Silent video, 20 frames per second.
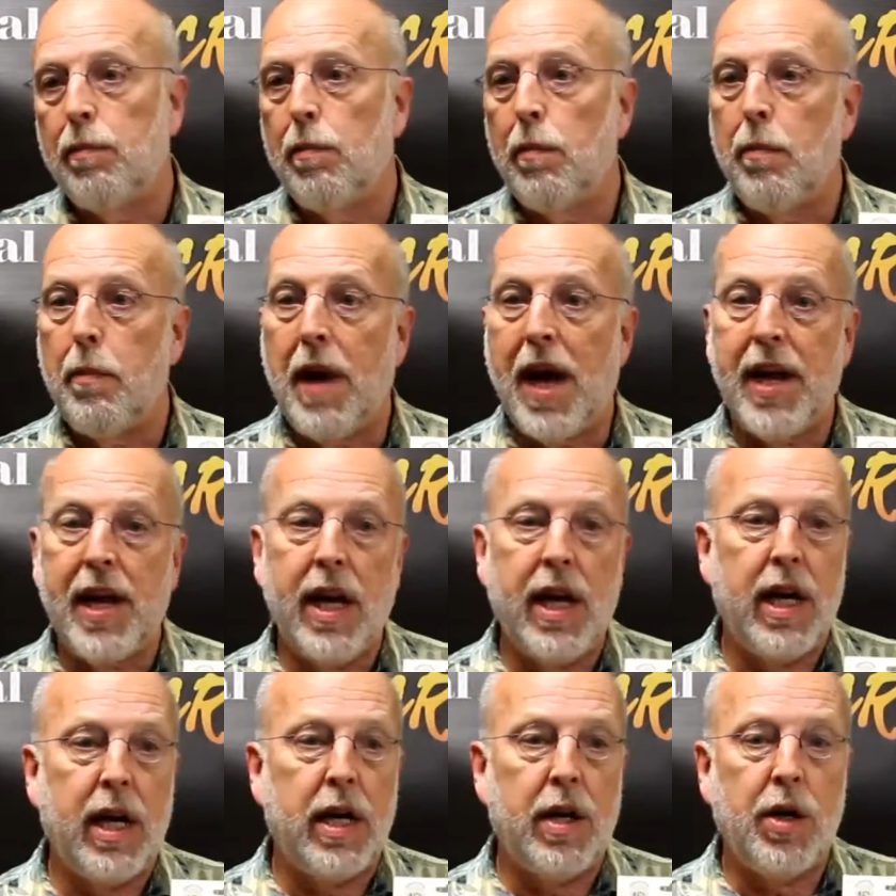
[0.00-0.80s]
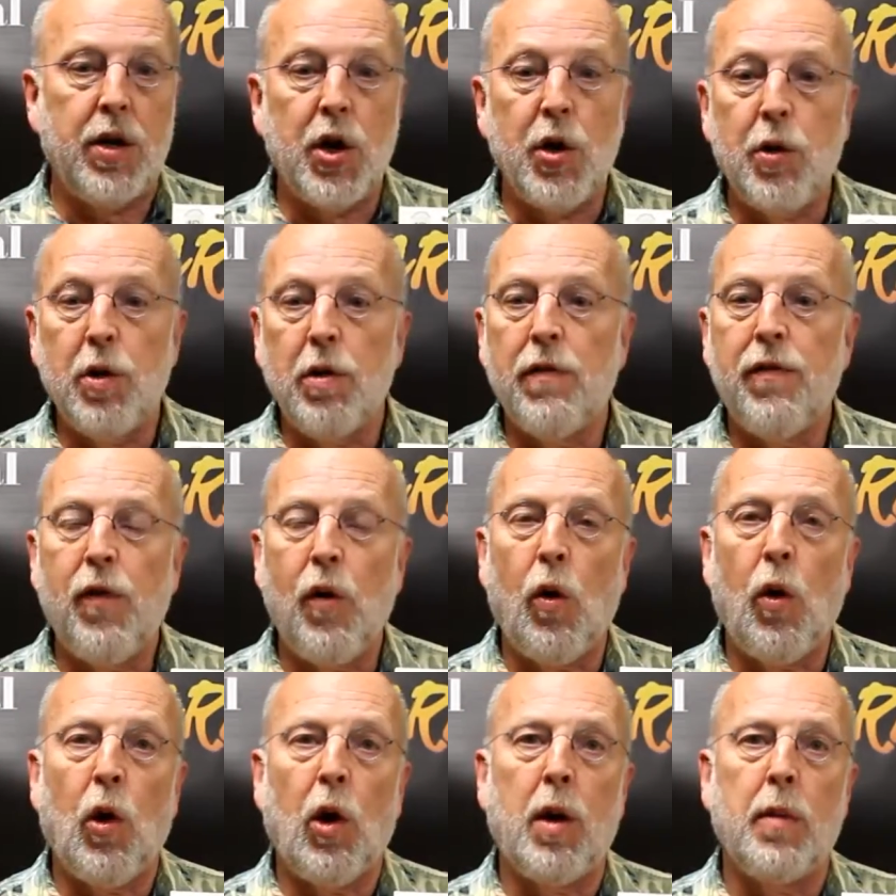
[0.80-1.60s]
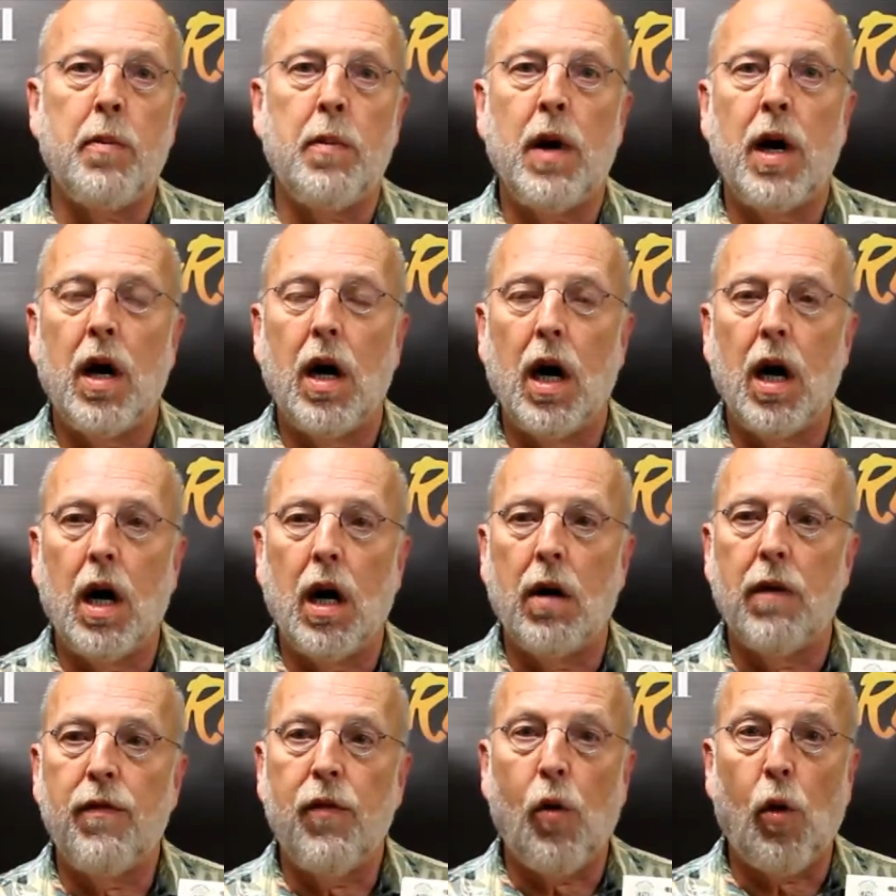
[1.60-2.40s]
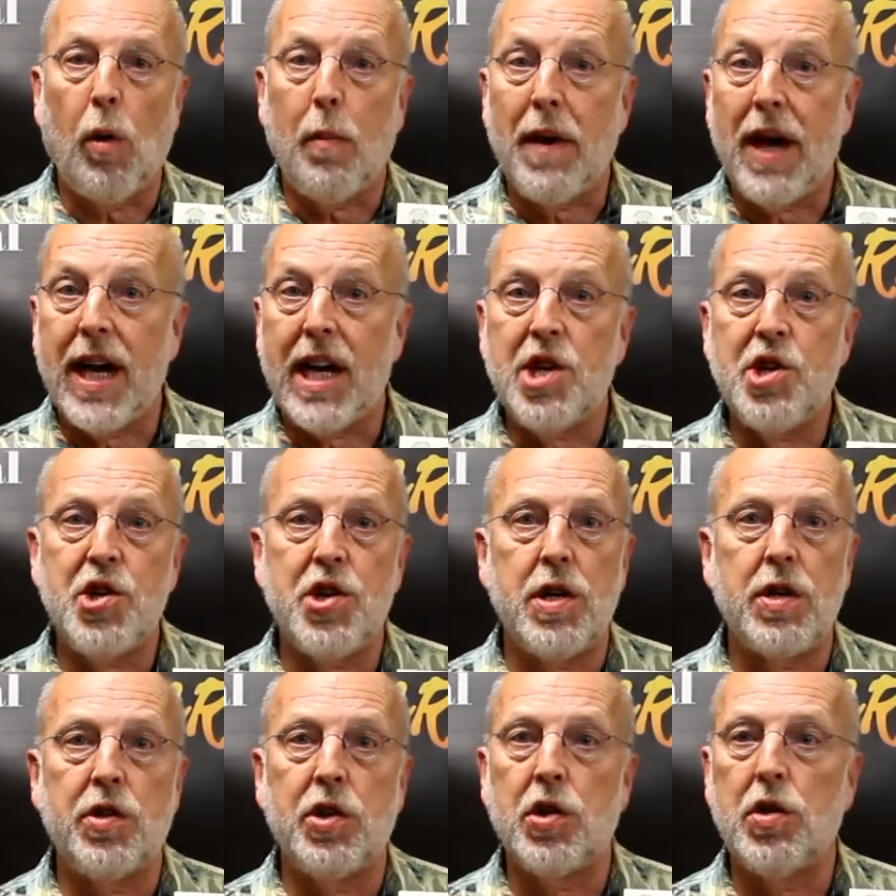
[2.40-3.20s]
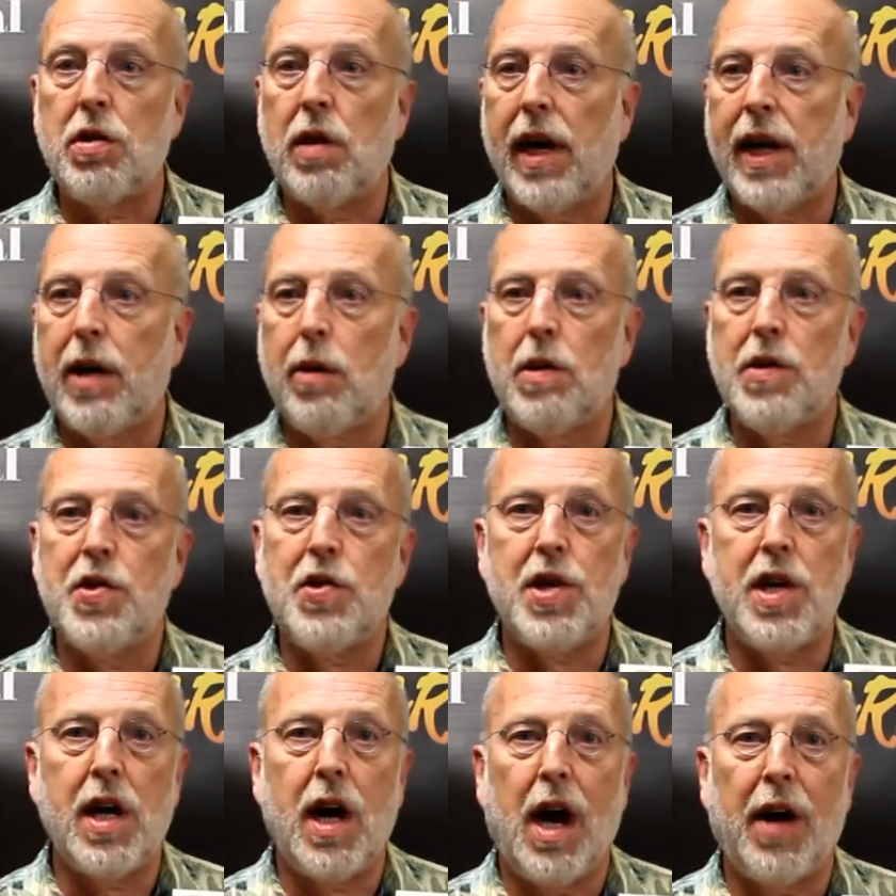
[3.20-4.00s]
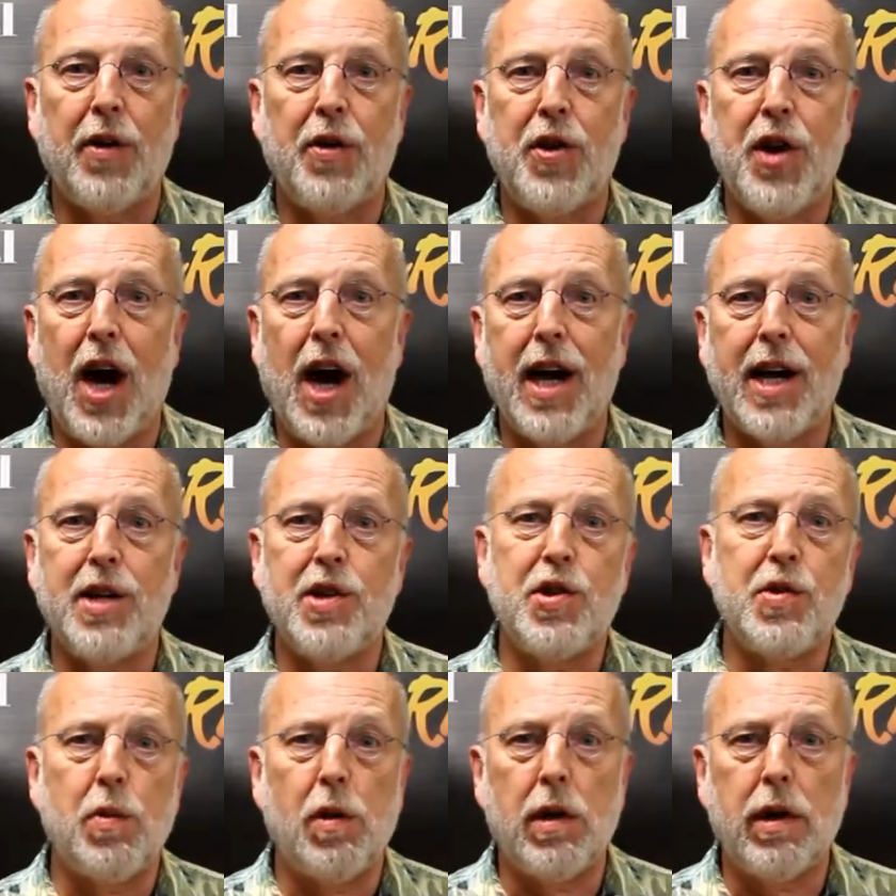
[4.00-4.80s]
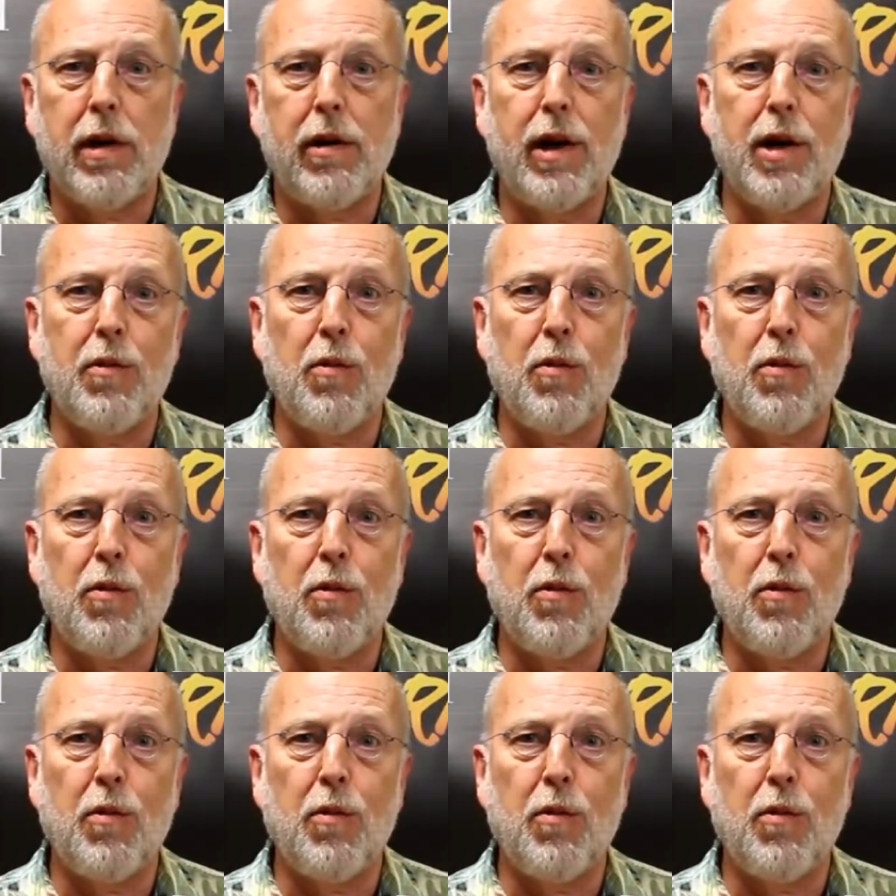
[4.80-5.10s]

many in uniform formation, just like you would see on dice, where they're in